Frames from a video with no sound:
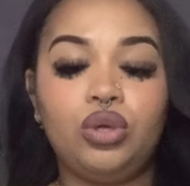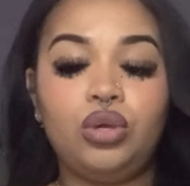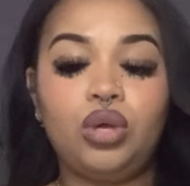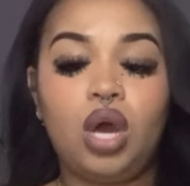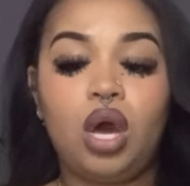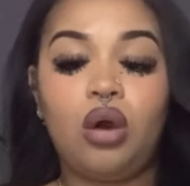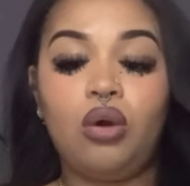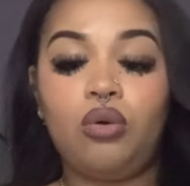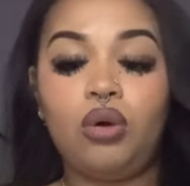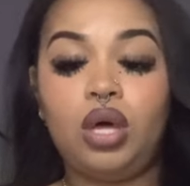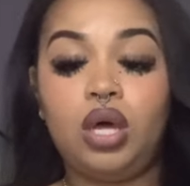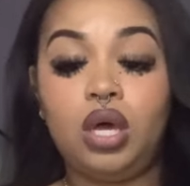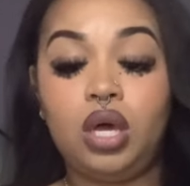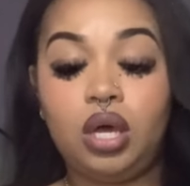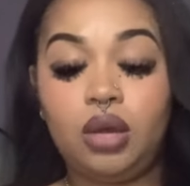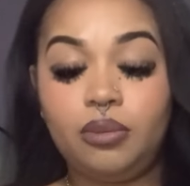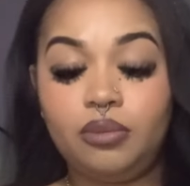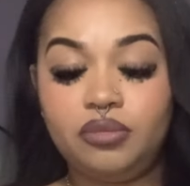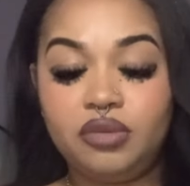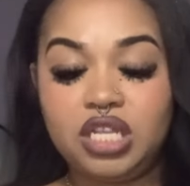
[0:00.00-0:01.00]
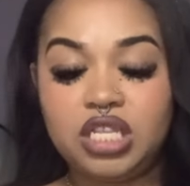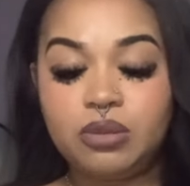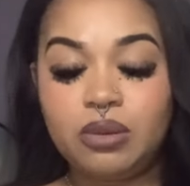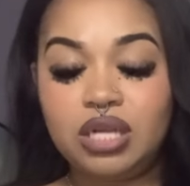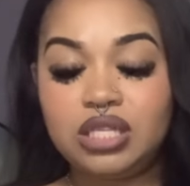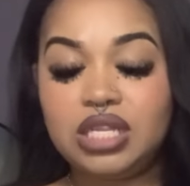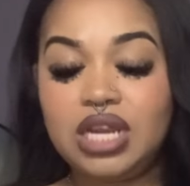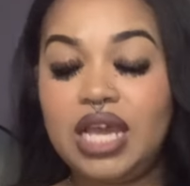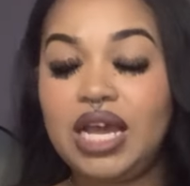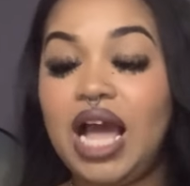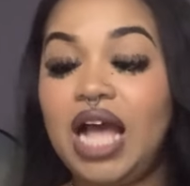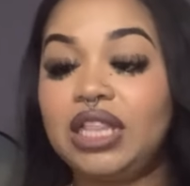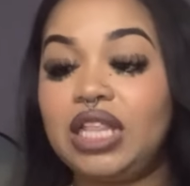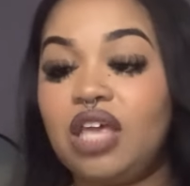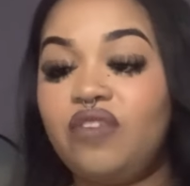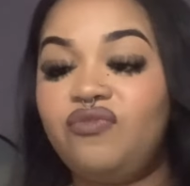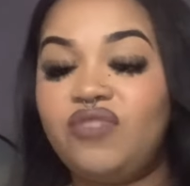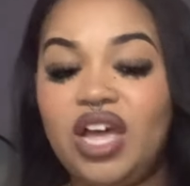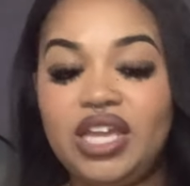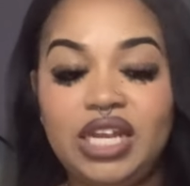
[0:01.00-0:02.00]
you know, this person got
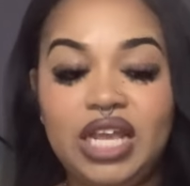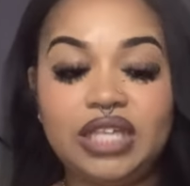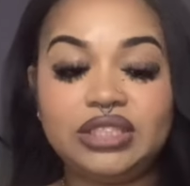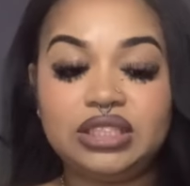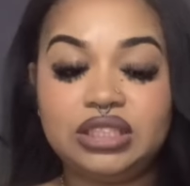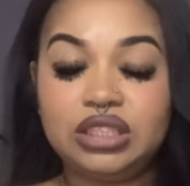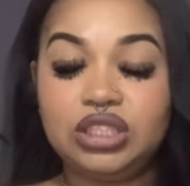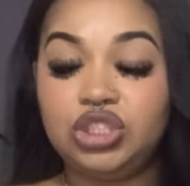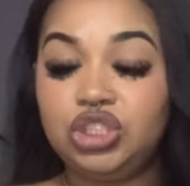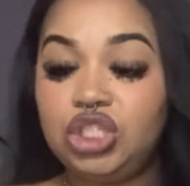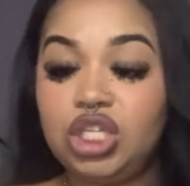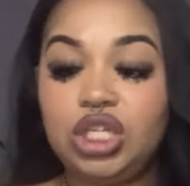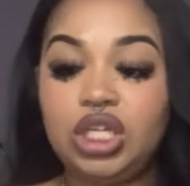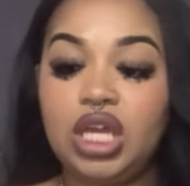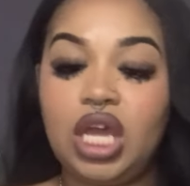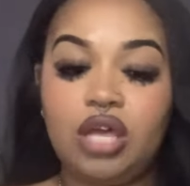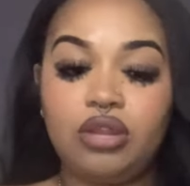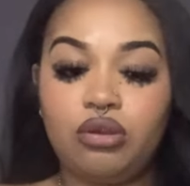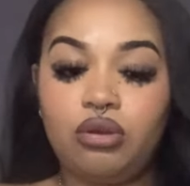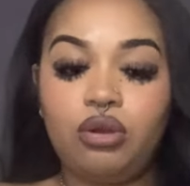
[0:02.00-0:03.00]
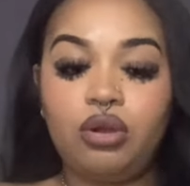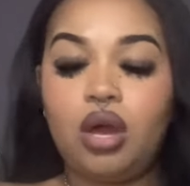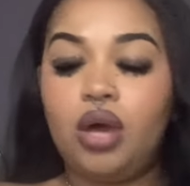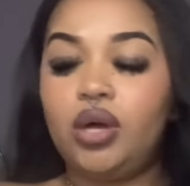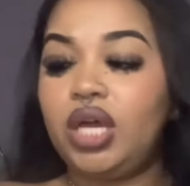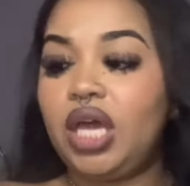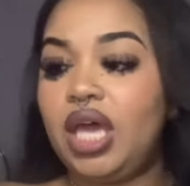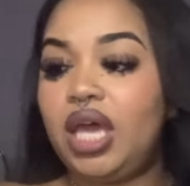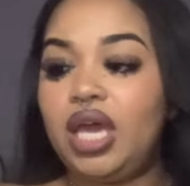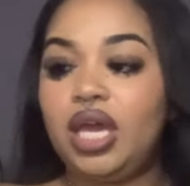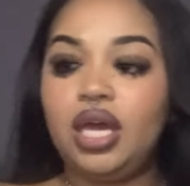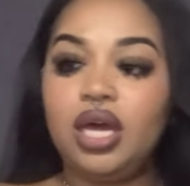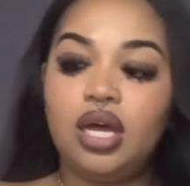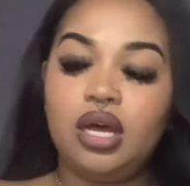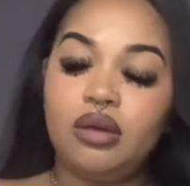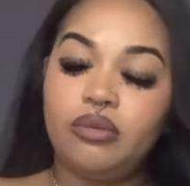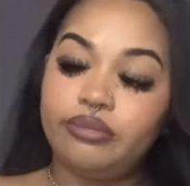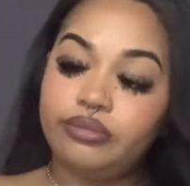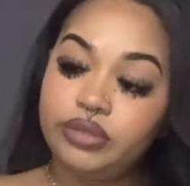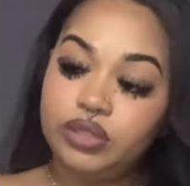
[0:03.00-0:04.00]
their finances and shit together, okay?
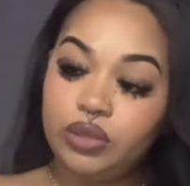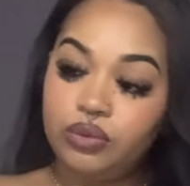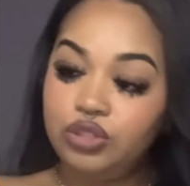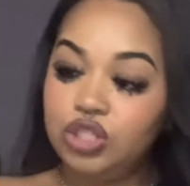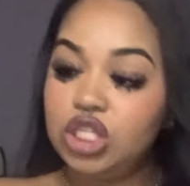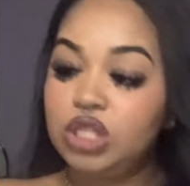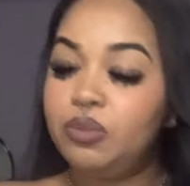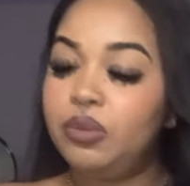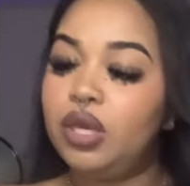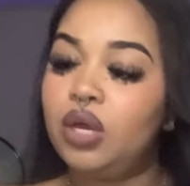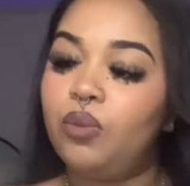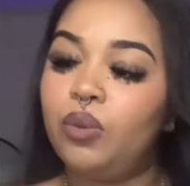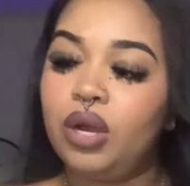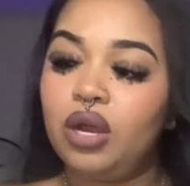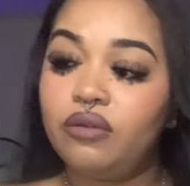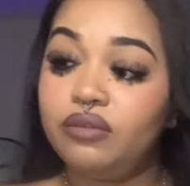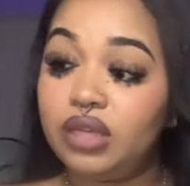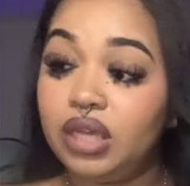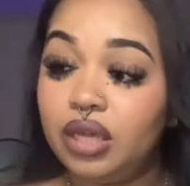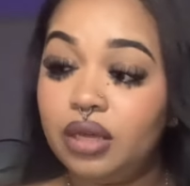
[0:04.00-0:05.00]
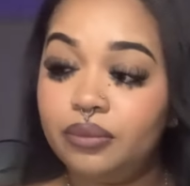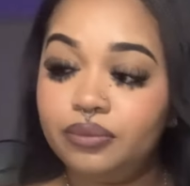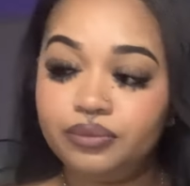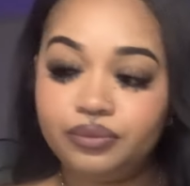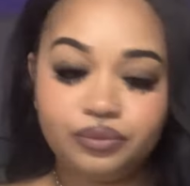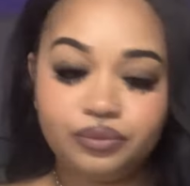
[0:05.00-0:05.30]
So just be aware of that.